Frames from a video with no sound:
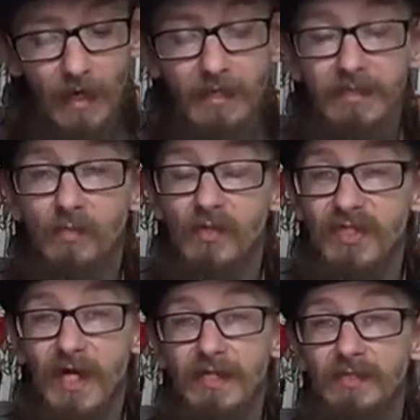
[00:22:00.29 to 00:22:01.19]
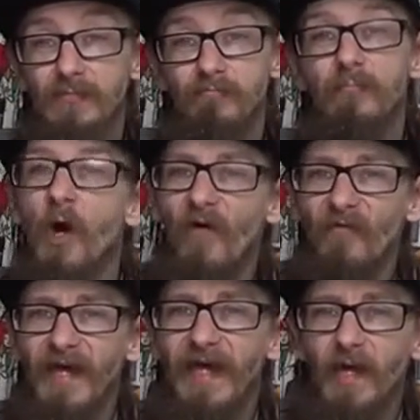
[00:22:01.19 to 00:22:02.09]
And it was aired
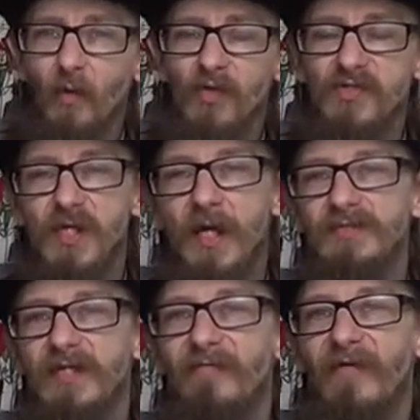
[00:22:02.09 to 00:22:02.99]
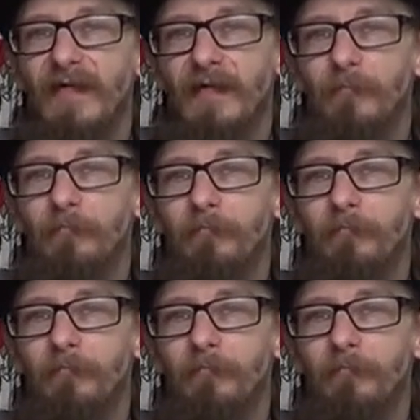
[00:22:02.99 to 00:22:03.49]
over here on CITV.